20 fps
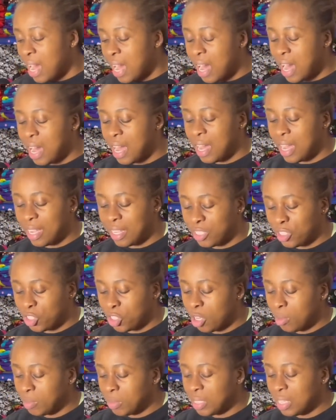I
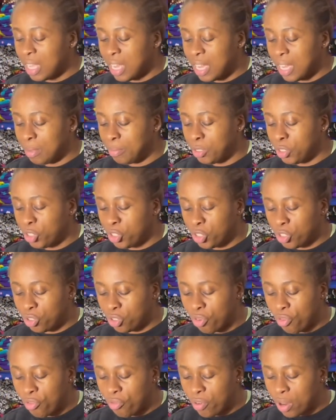sometimes just